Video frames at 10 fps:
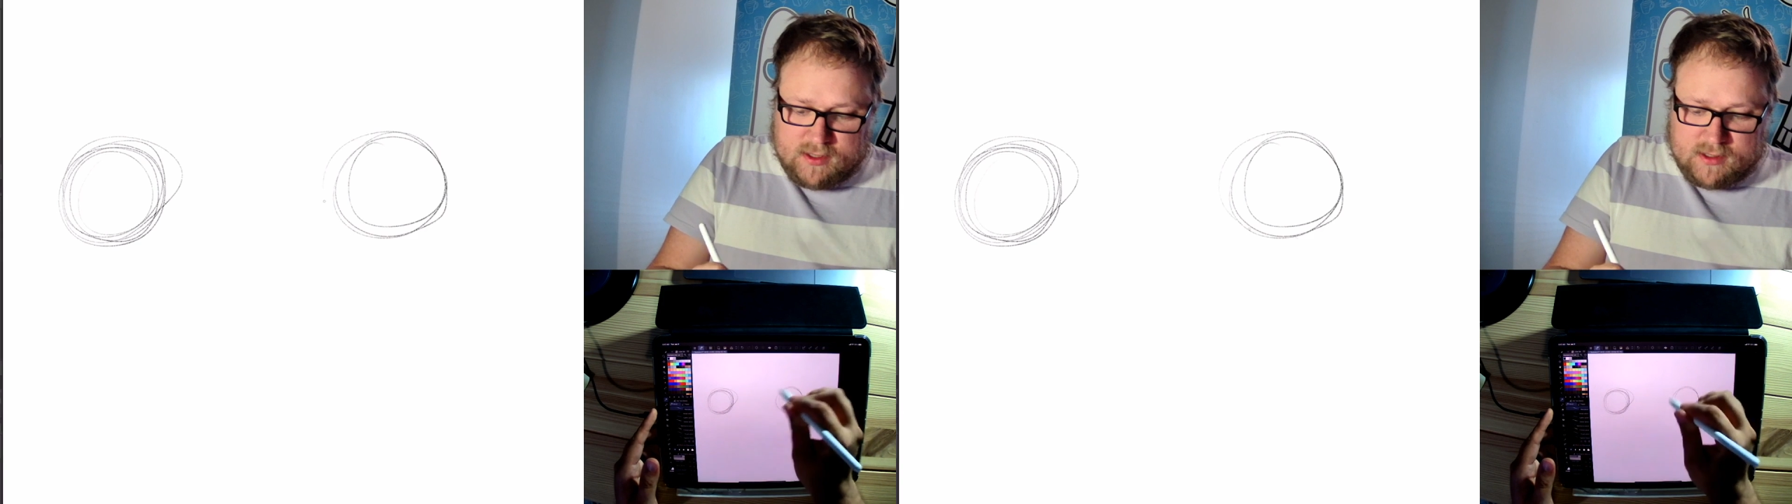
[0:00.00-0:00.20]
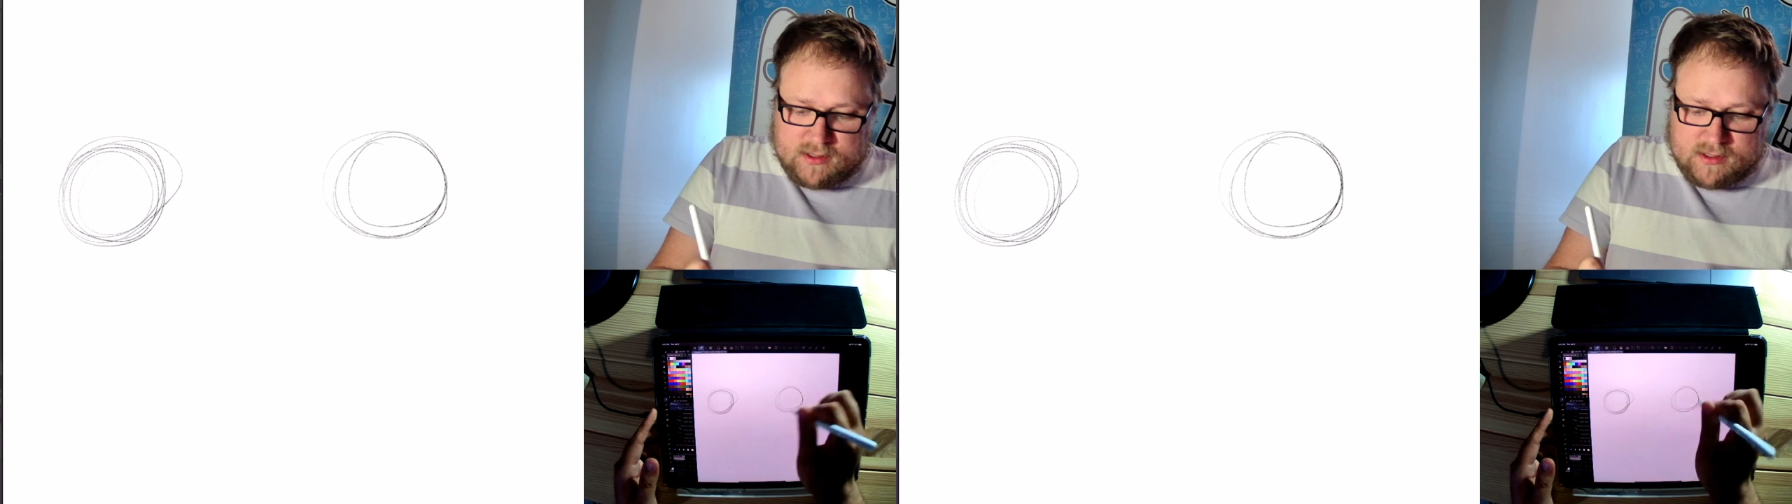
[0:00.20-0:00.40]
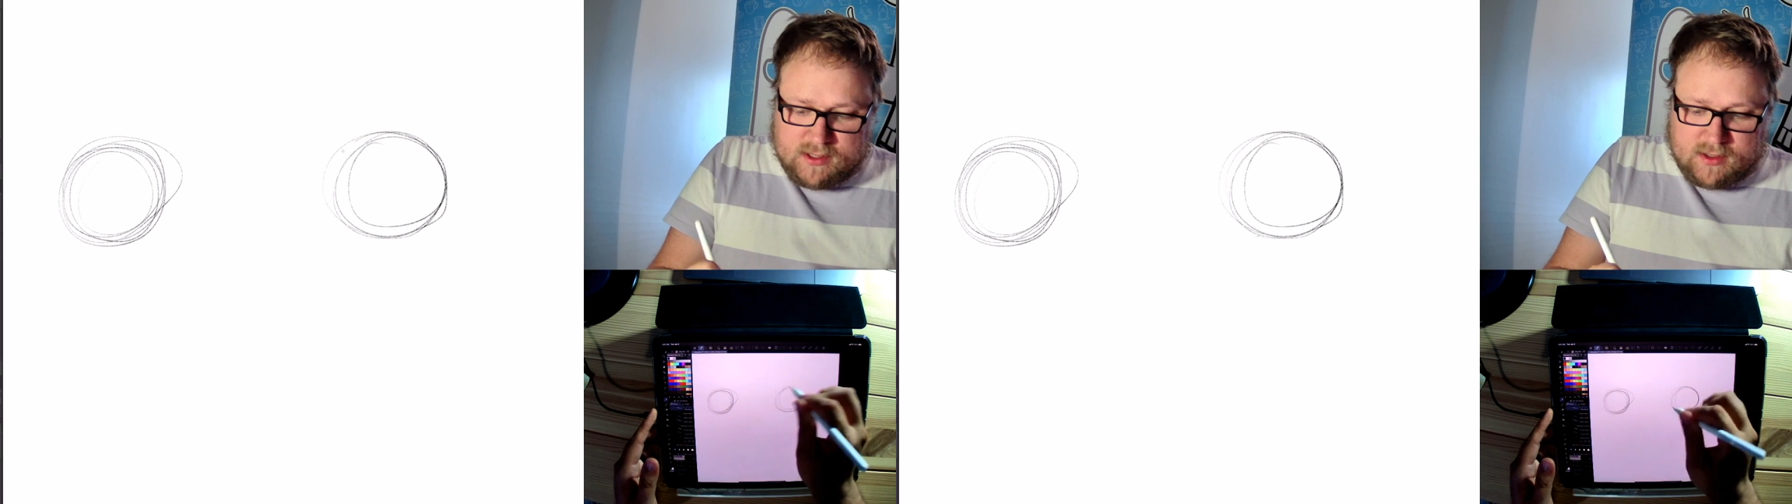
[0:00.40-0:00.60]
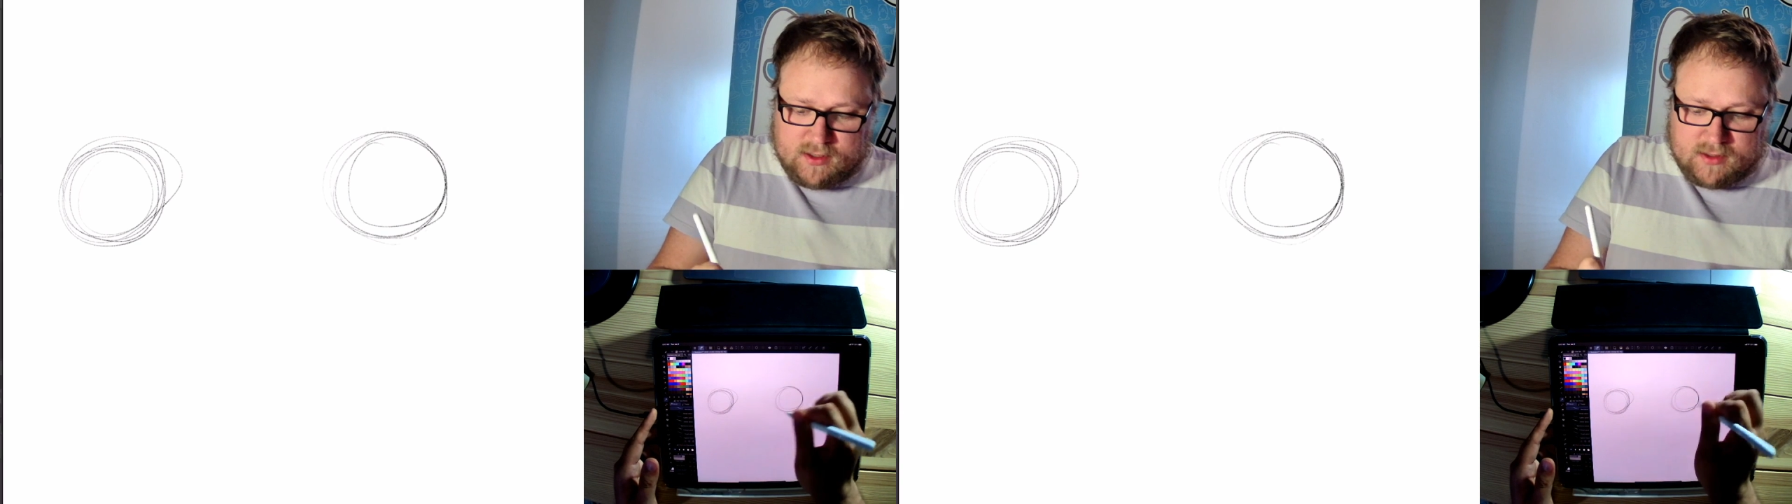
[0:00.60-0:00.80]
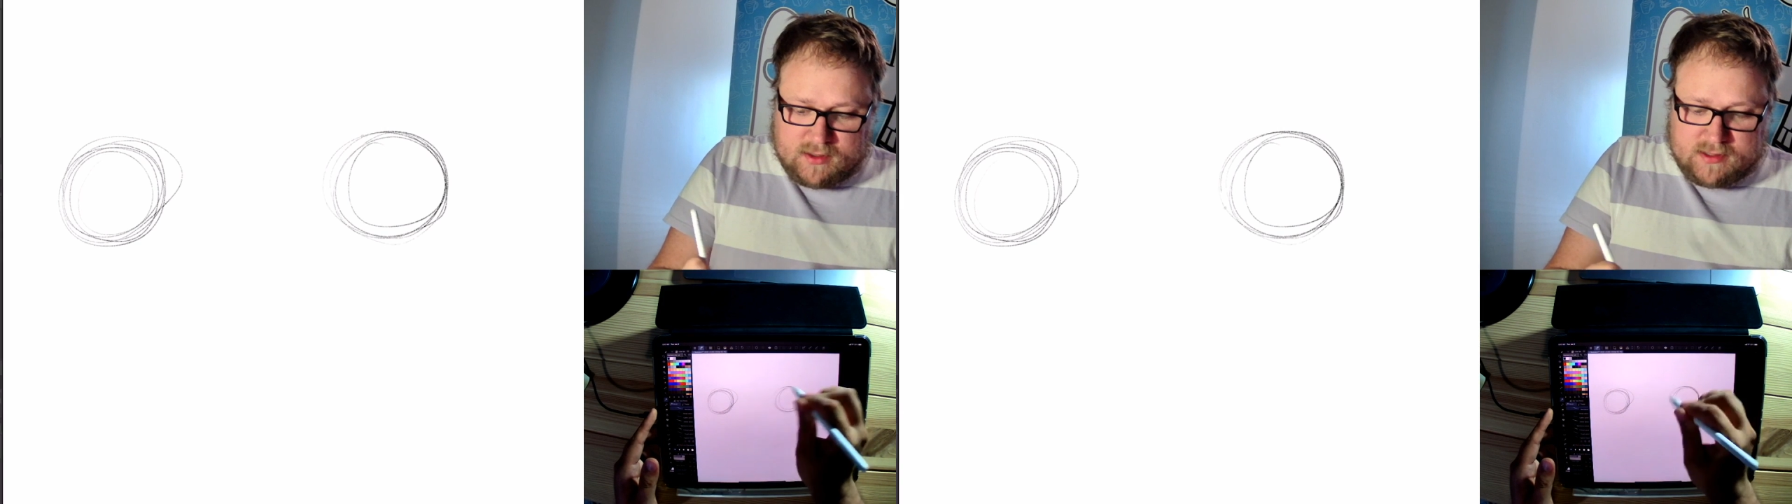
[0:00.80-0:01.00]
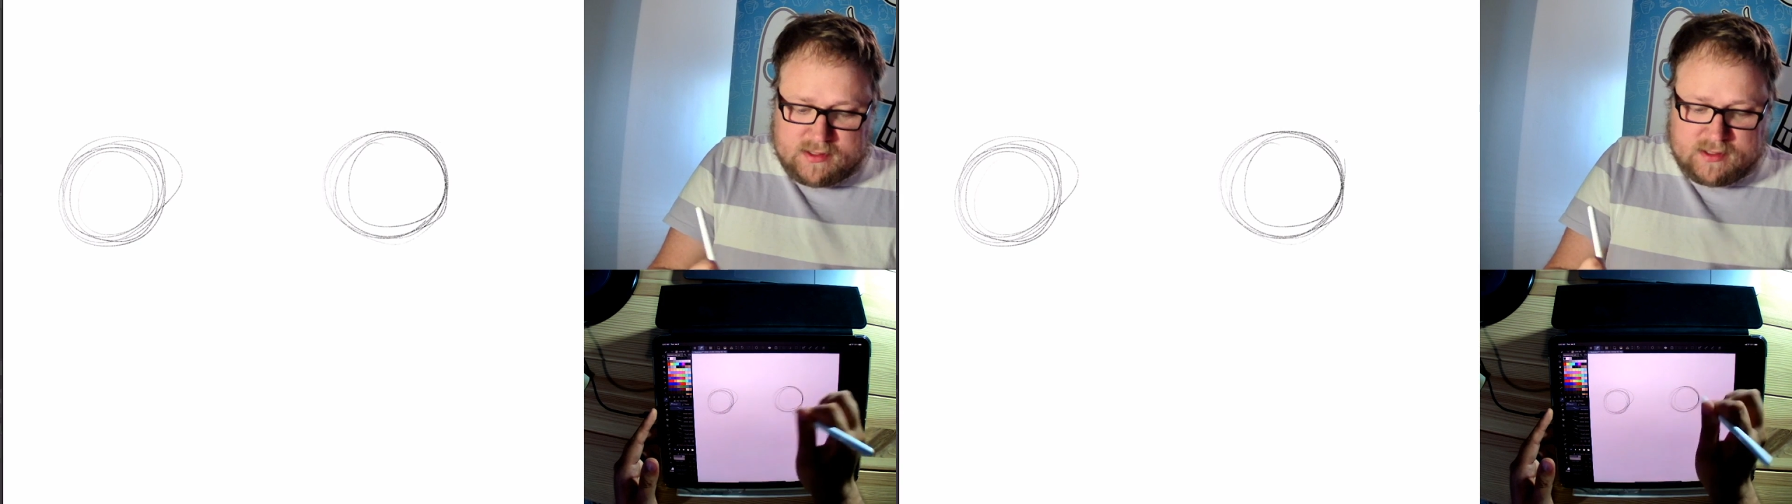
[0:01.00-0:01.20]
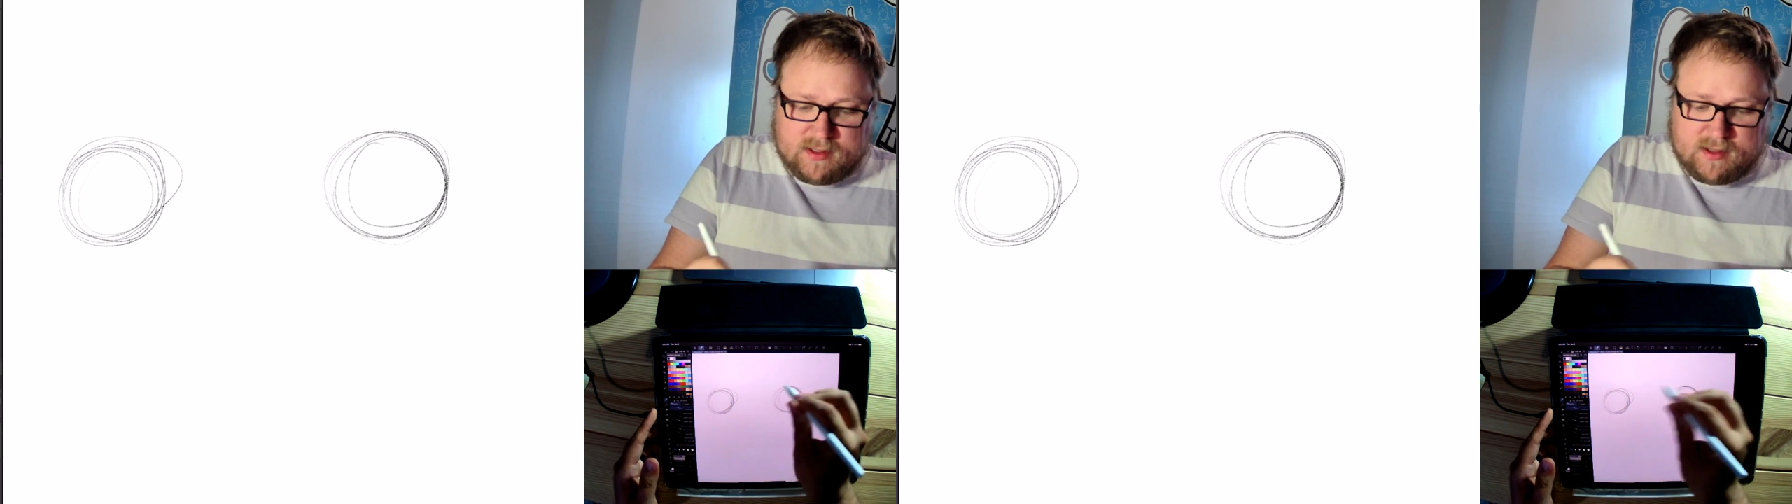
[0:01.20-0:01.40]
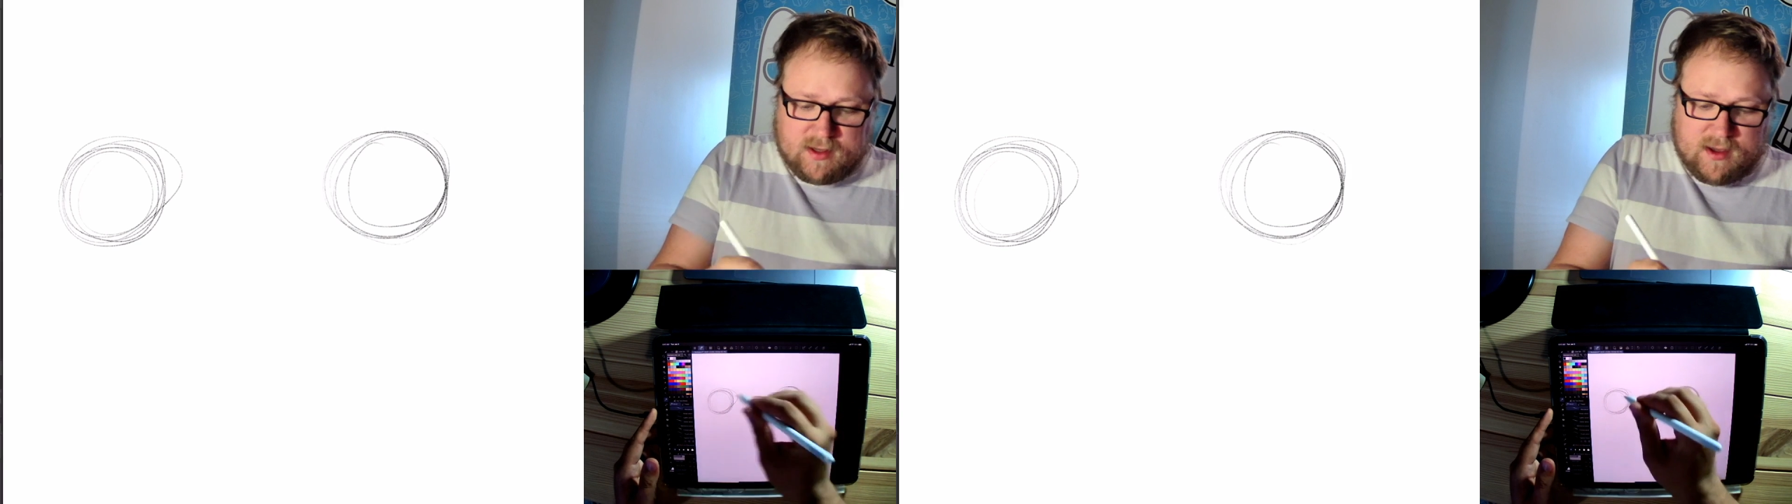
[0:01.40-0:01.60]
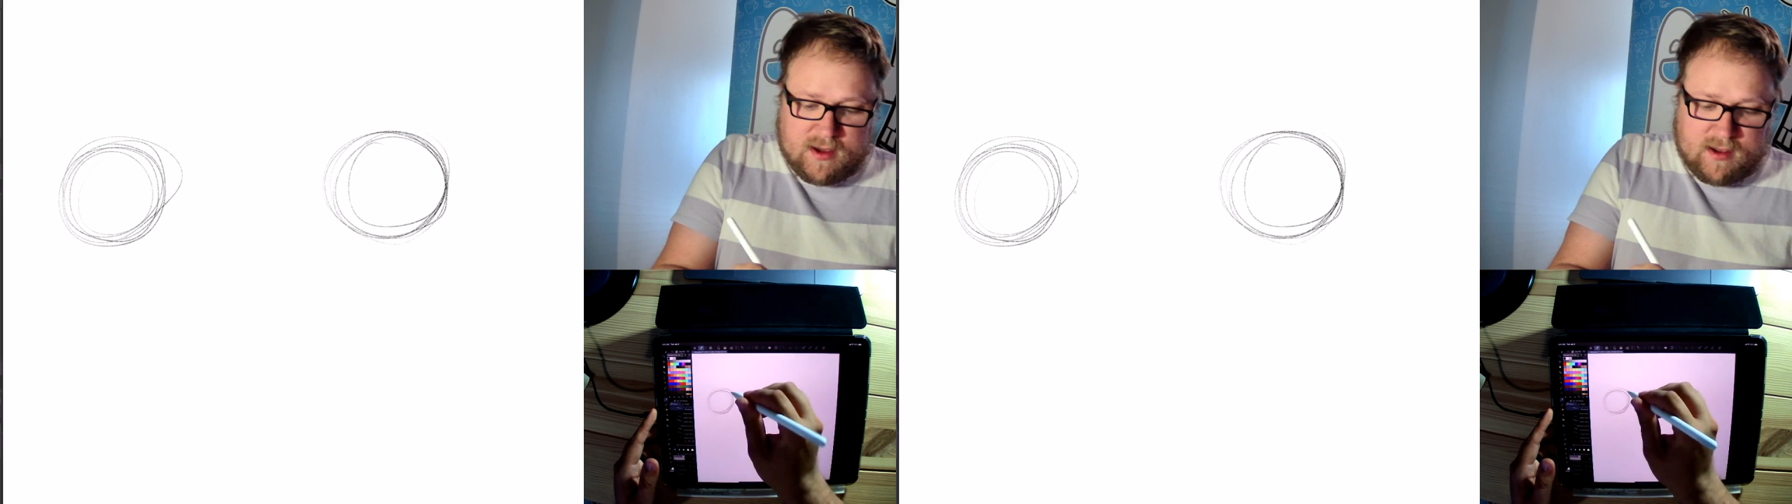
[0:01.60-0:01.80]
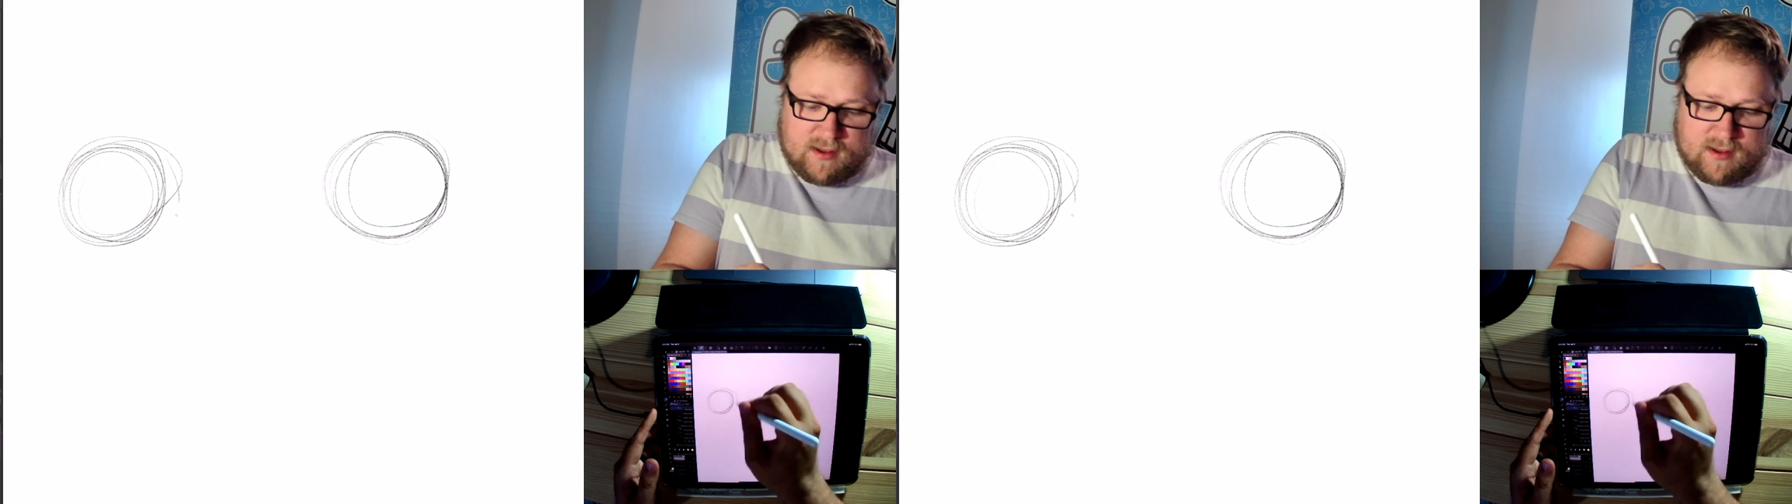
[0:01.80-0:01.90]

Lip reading: circles. Okay?